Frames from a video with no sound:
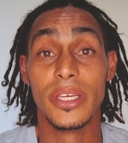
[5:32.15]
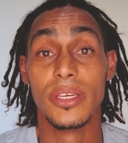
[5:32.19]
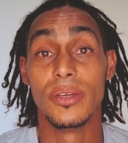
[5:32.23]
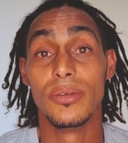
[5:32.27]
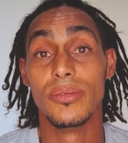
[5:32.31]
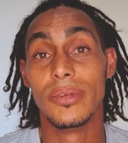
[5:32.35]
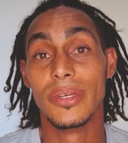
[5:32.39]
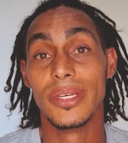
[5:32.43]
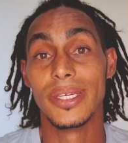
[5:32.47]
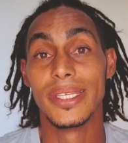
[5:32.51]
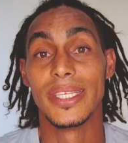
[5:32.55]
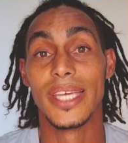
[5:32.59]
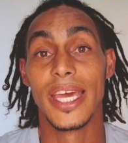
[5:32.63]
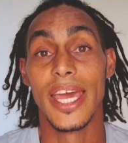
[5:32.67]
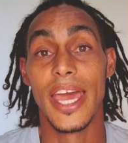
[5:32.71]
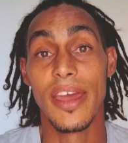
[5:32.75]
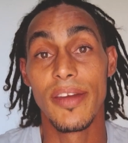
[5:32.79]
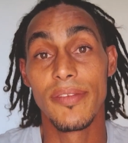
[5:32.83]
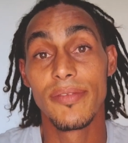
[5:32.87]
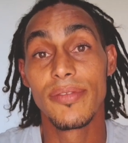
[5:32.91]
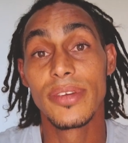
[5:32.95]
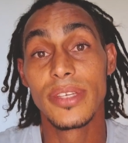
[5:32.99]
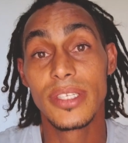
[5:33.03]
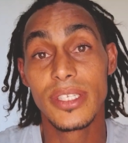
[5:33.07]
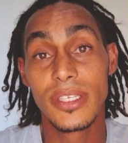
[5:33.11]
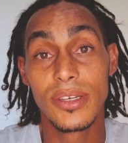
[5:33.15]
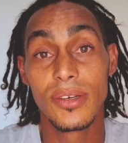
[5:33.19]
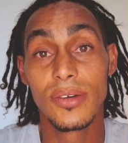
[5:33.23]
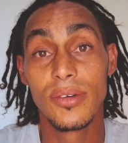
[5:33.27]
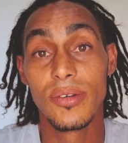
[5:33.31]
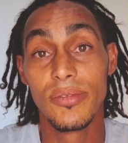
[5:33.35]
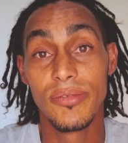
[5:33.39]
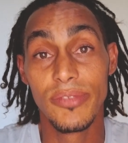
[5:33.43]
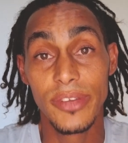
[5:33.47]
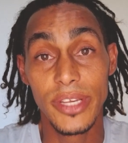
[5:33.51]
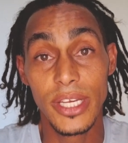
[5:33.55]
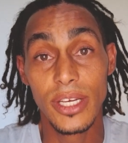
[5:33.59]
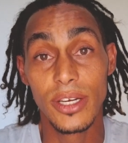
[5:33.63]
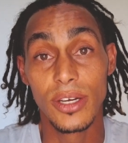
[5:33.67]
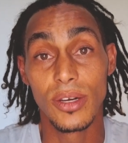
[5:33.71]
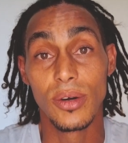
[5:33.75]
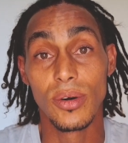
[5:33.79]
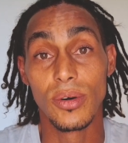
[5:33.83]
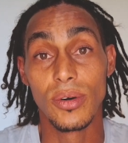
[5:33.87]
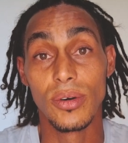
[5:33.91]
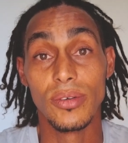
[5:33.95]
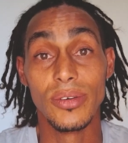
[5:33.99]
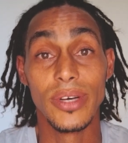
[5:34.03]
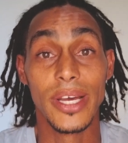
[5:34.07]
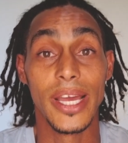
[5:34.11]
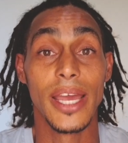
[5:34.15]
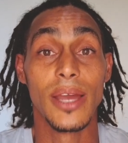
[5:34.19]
unique to every single vehicle